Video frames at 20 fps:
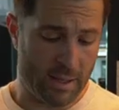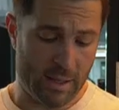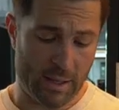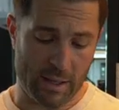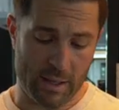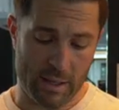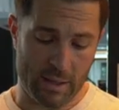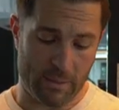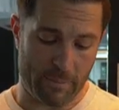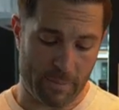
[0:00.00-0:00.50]

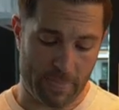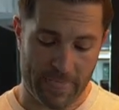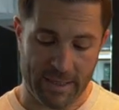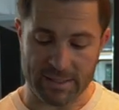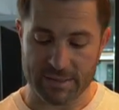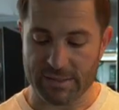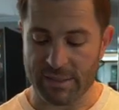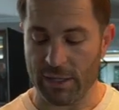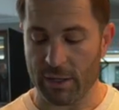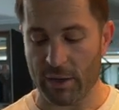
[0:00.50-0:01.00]
Um,
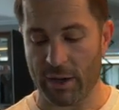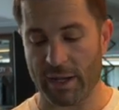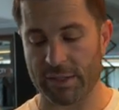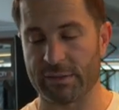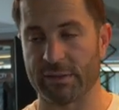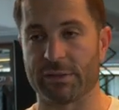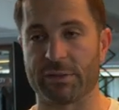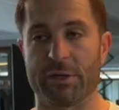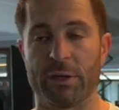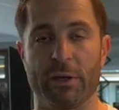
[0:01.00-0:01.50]

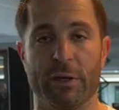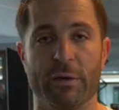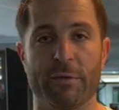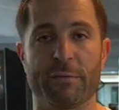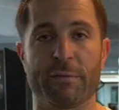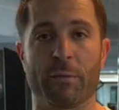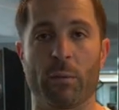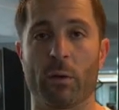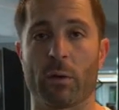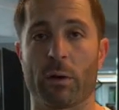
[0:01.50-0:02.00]
TRX is
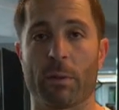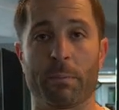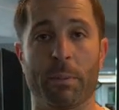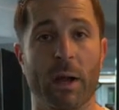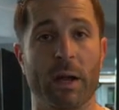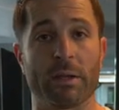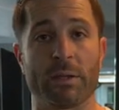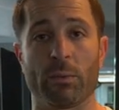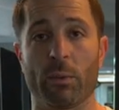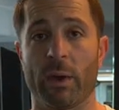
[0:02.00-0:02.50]
good for
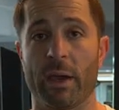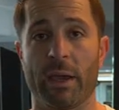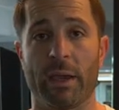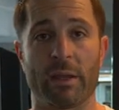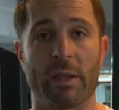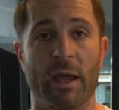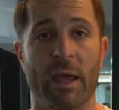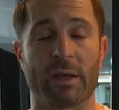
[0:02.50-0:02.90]
body weight